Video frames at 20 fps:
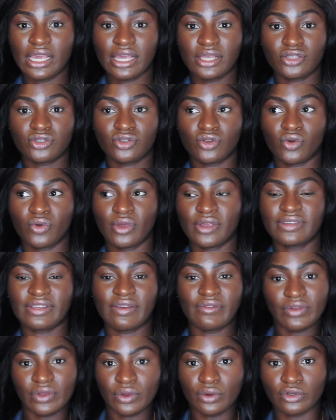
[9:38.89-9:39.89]
So if
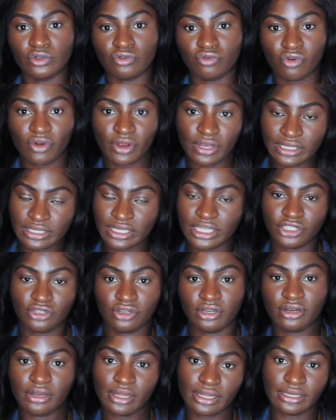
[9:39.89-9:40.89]
something goes wrong, it's
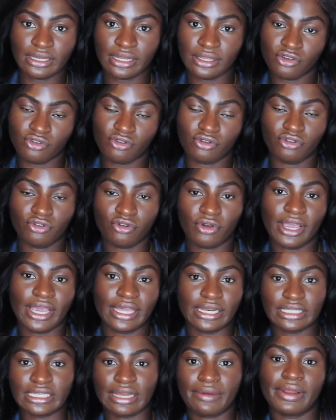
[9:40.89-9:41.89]
literally like your
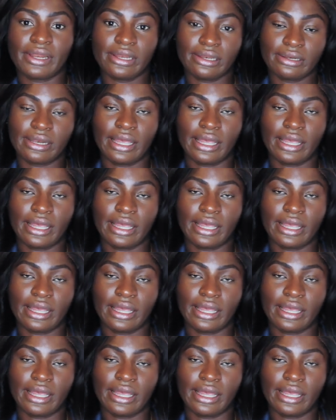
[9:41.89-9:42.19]
head is directly,